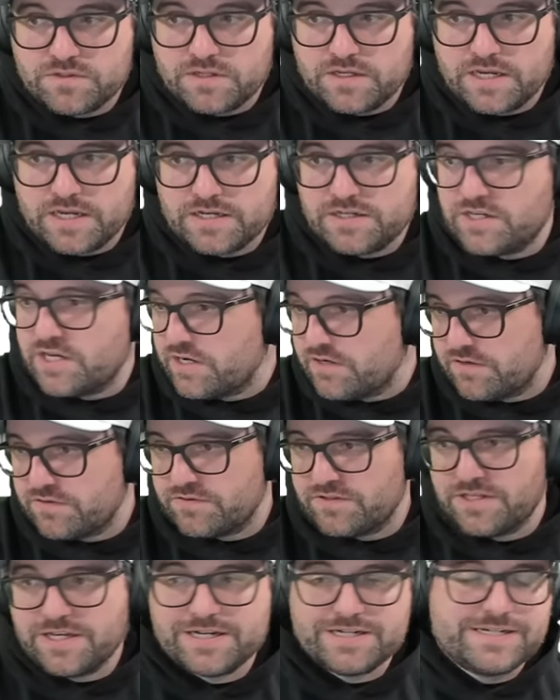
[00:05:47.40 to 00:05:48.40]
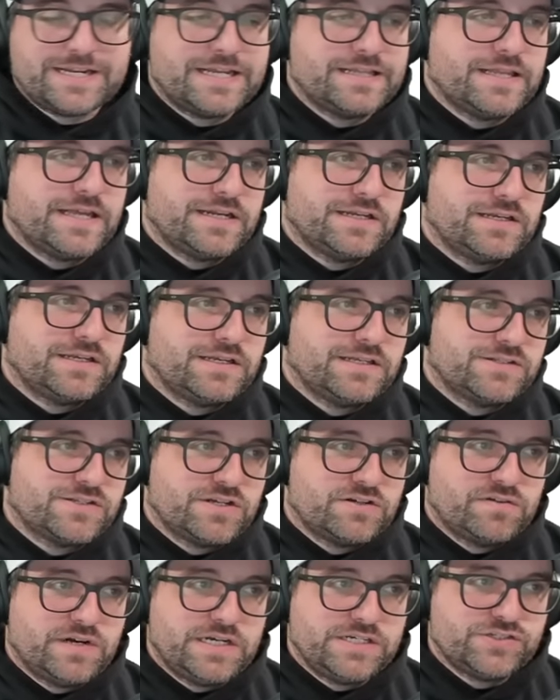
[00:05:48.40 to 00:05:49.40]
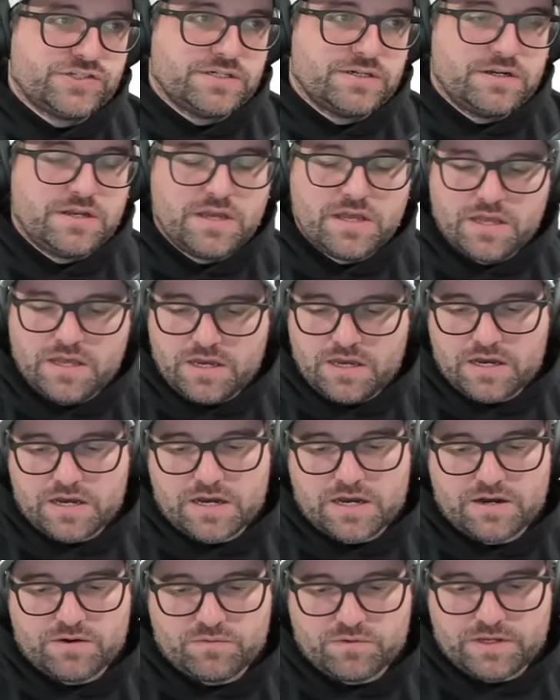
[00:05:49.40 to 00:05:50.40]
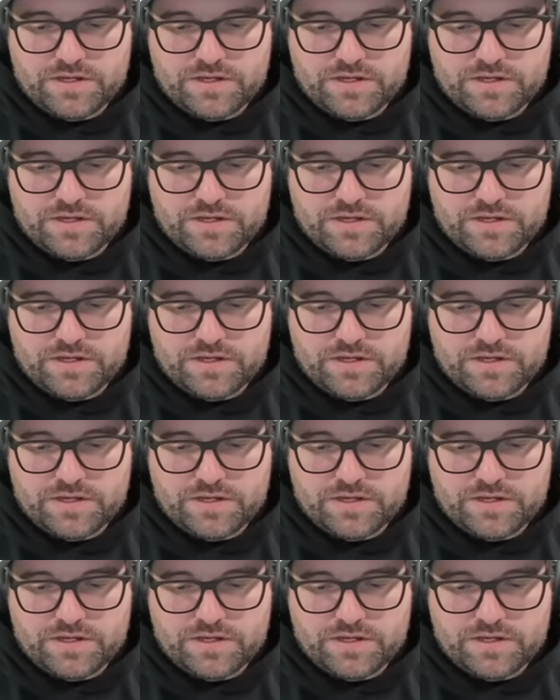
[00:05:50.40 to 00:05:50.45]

and you gotta you gotta take that into consideration uh,